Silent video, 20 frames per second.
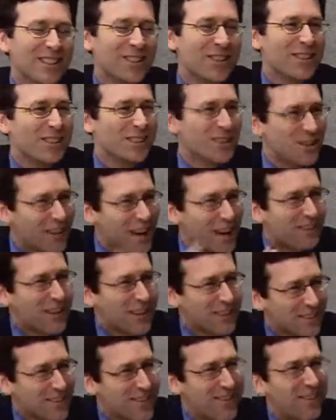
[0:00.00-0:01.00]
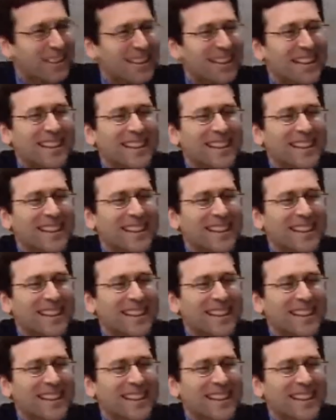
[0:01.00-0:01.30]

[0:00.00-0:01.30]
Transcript: So he said, "You've got my vote."